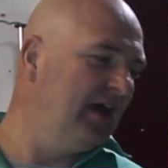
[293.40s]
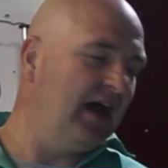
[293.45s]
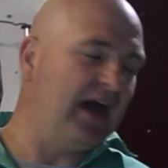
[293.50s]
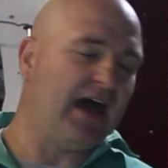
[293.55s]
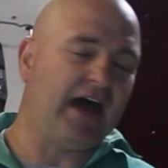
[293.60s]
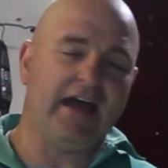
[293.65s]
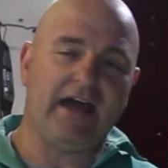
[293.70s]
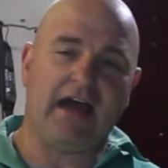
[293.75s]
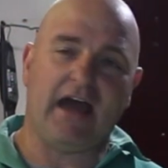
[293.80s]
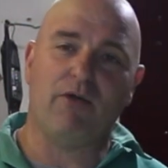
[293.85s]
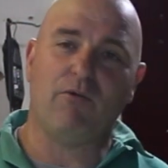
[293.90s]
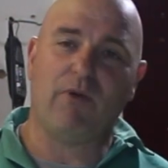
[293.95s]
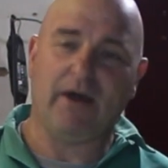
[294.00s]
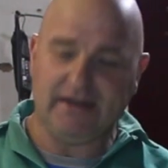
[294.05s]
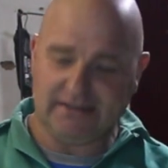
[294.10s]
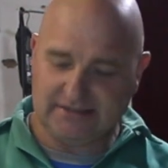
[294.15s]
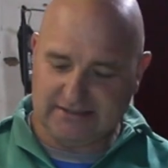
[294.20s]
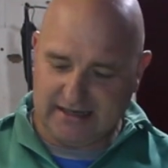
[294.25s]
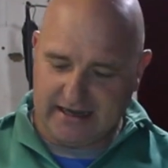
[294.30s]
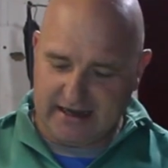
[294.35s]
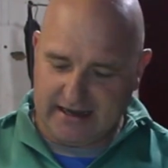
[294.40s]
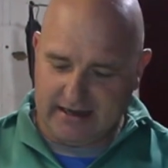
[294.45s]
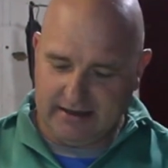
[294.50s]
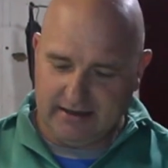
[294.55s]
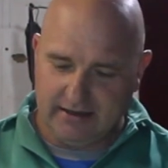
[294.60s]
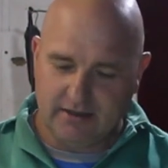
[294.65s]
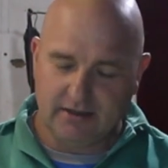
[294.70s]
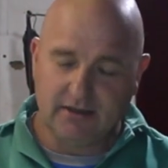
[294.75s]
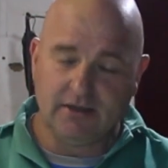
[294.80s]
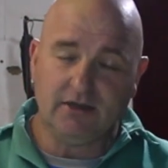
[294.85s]
I want to say
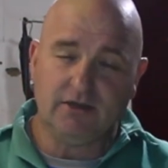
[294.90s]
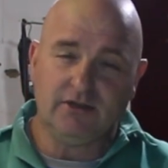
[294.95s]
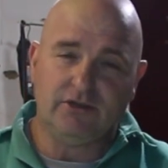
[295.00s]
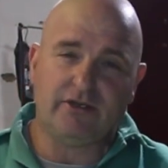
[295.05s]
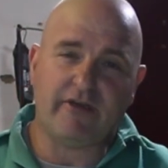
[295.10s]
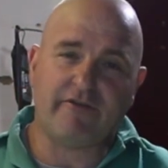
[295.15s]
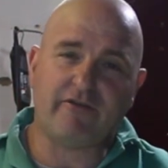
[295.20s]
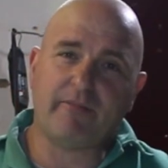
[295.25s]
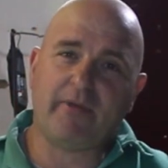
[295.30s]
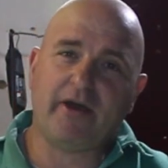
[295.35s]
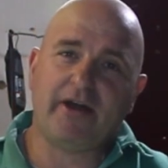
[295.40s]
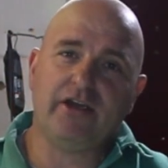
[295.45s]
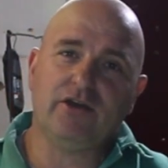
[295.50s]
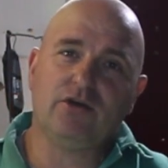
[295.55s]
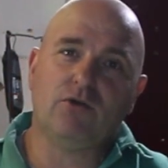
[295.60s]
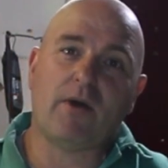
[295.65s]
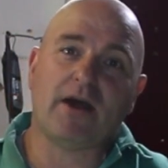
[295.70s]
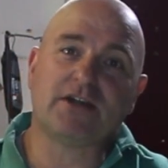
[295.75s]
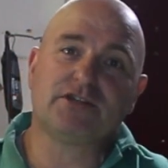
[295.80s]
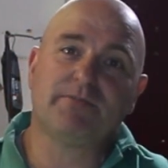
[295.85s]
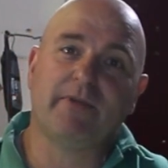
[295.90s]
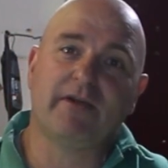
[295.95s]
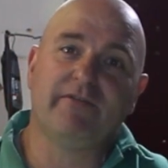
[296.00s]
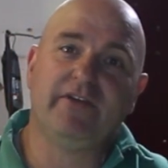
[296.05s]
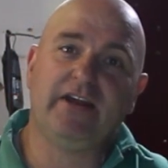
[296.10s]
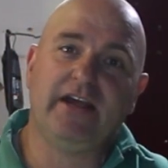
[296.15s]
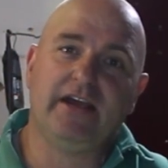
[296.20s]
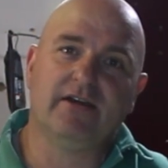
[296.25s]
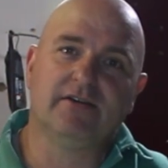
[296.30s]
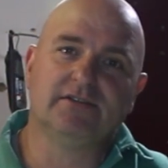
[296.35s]
to everybody who watch my
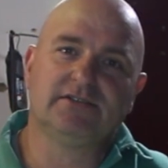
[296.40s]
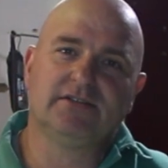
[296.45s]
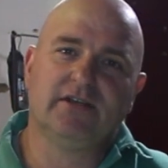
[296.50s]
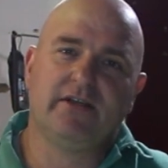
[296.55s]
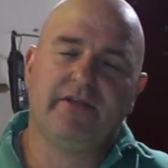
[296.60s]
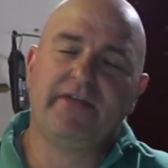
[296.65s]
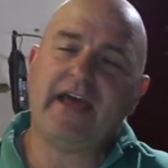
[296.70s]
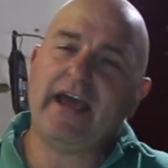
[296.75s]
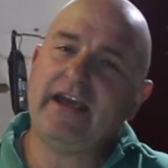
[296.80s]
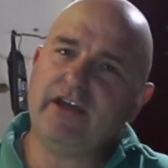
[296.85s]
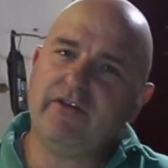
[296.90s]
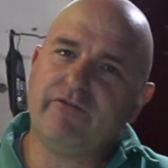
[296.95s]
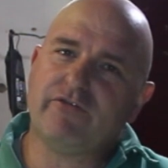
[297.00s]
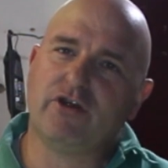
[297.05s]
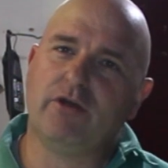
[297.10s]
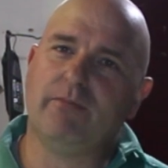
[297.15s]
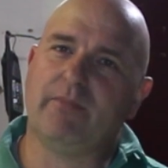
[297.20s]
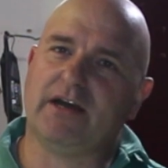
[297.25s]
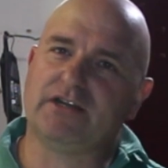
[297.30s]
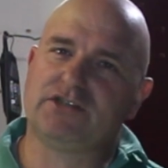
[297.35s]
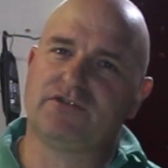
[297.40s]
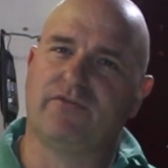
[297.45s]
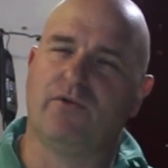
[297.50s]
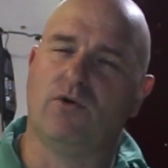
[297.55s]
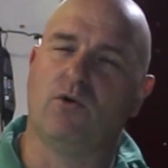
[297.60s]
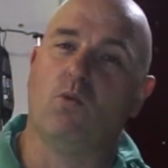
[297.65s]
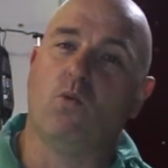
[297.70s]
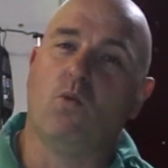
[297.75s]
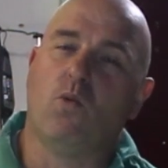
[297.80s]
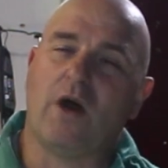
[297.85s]
videos, thank you very much
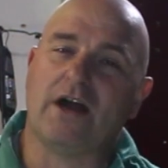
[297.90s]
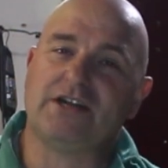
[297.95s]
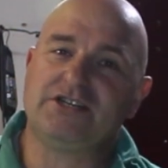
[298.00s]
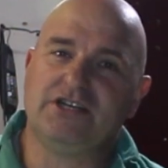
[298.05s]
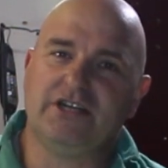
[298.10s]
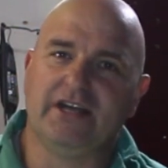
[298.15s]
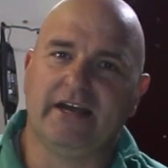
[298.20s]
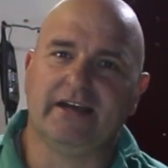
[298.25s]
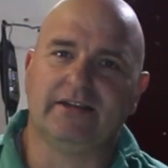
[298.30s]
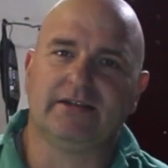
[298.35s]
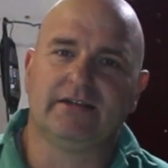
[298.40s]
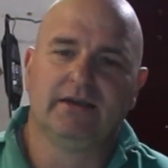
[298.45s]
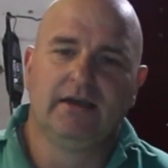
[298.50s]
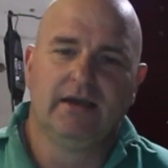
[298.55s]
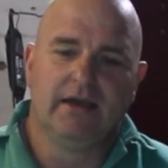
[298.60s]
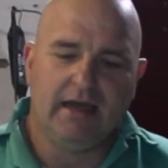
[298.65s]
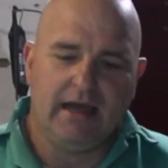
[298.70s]
for watching it.